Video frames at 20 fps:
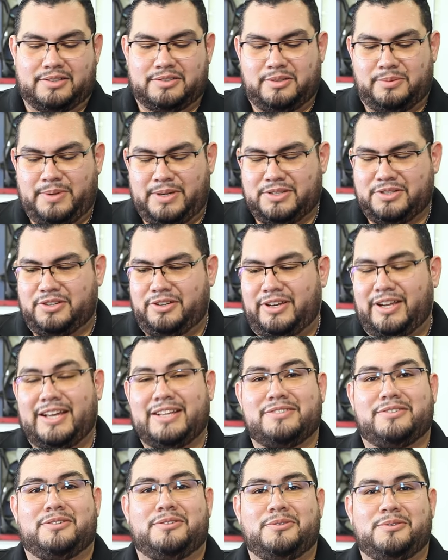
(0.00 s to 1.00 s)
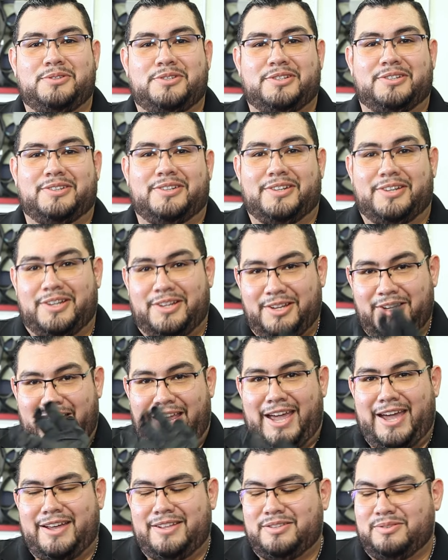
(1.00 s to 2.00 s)
So make sure you guys don't lose your
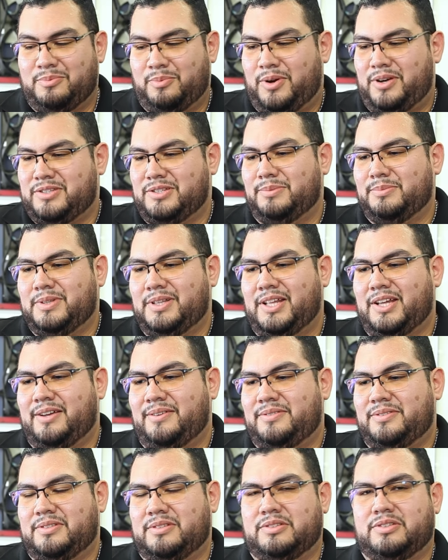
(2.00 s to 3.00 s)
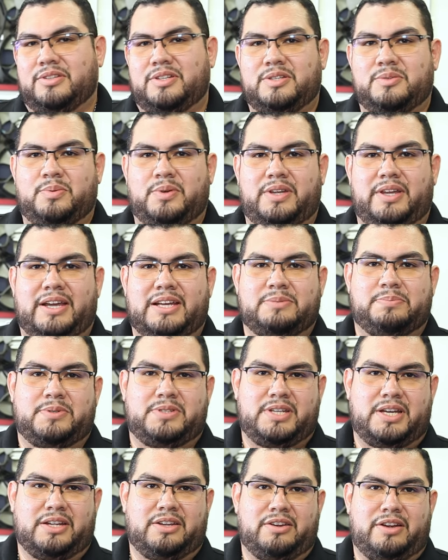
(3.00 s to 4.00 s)
hands, wear some gloves, so this way you guys
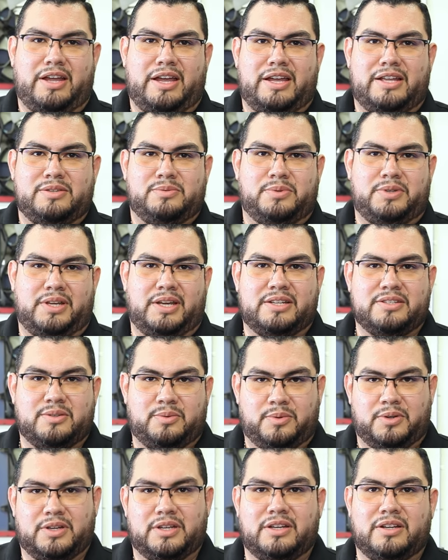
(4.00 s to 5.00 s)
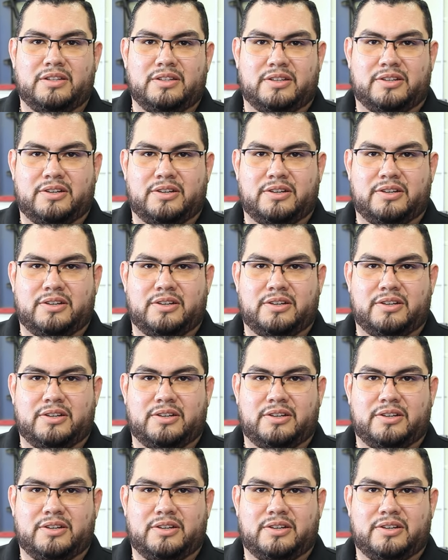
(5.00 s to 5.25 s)
protect your hands when you guys are working on the